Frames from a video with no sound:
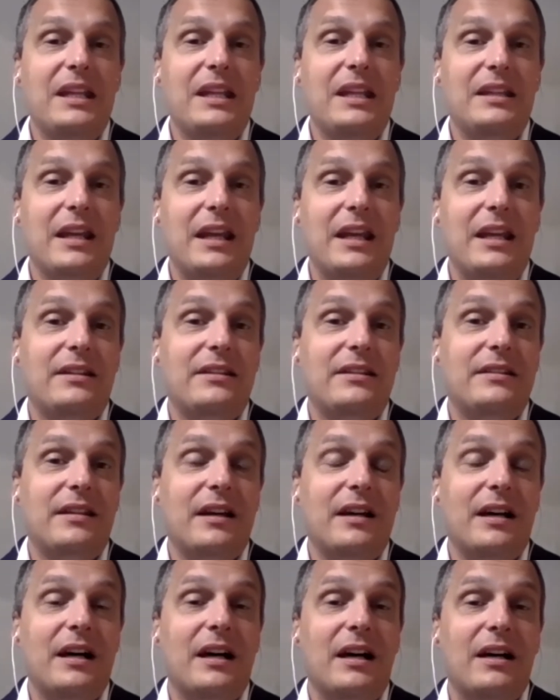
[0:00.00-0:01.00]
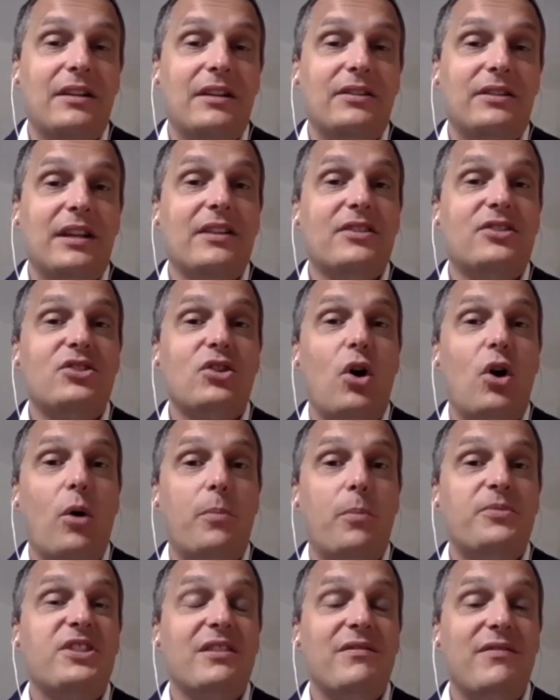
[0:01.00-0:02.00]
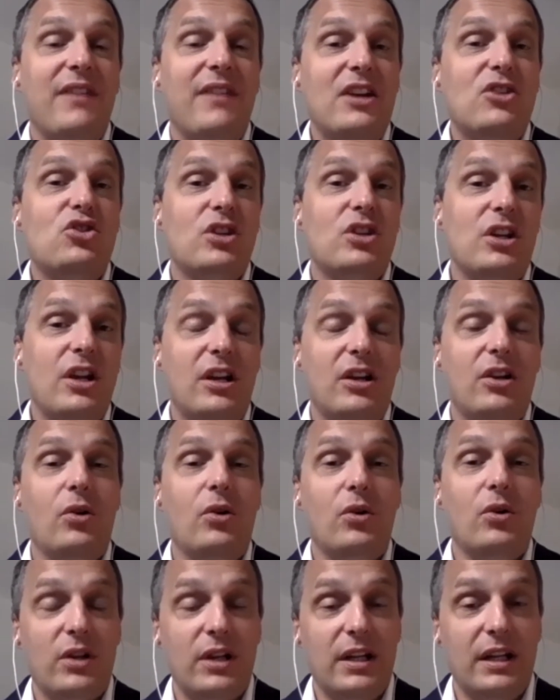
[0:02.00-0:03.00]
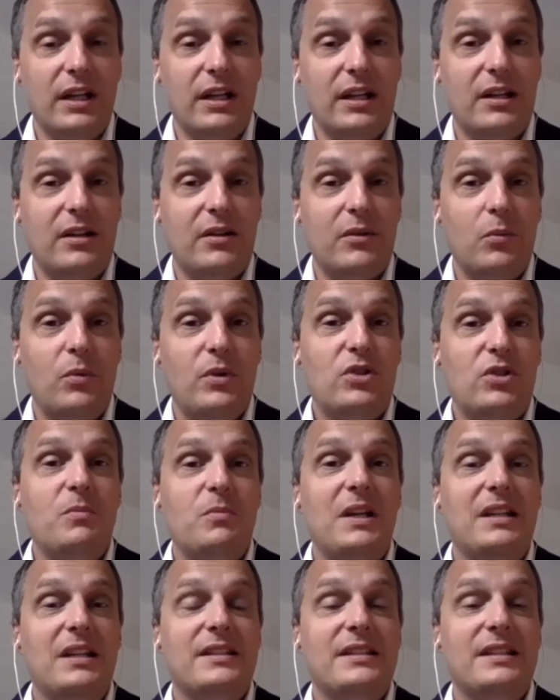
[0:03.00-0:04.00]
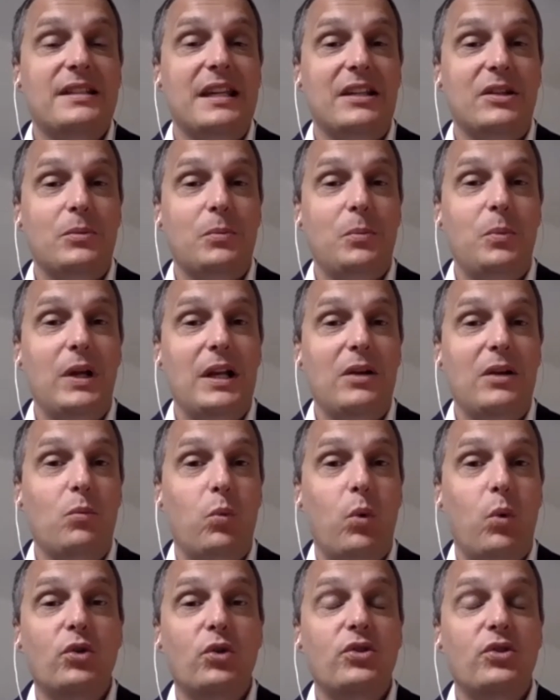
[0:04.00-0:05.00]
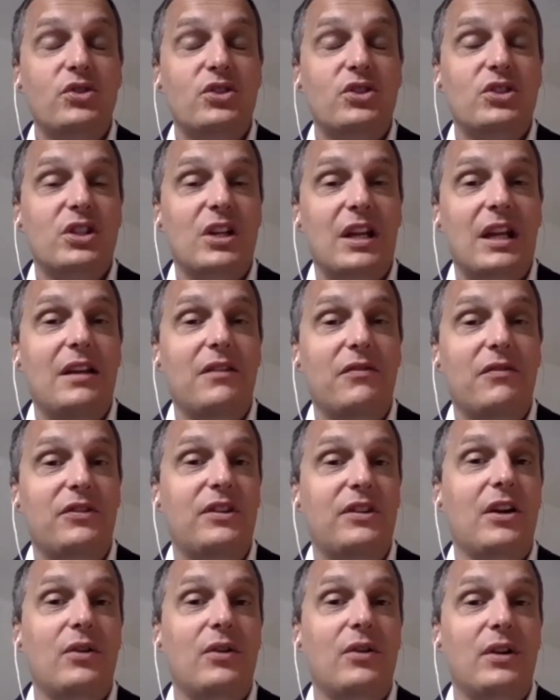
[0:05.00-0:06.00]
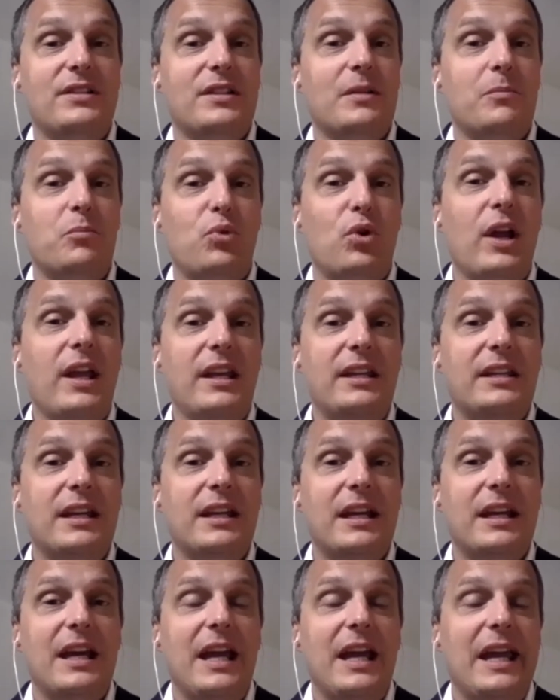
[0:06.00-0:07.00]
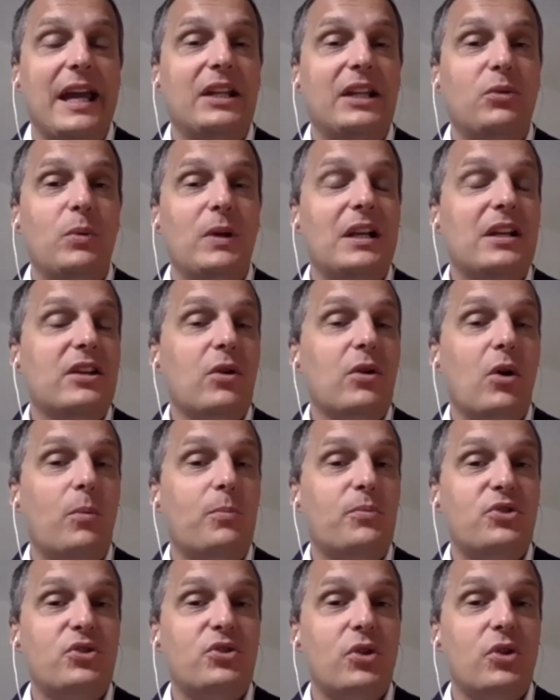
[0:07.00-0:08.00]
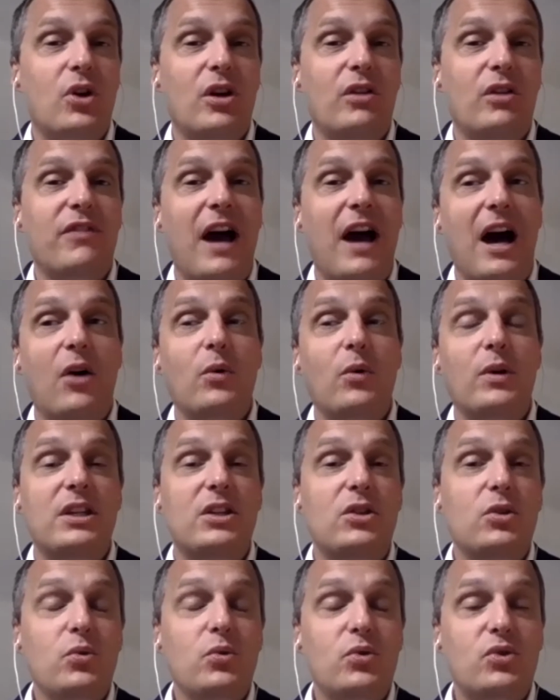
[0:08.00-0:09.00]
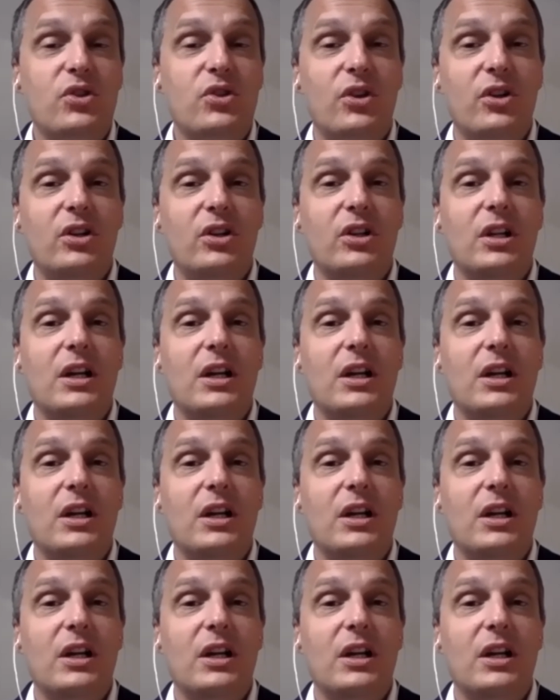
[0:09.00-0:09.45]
it does observational learning, which means it will, once, if there is a break, it will observe how a user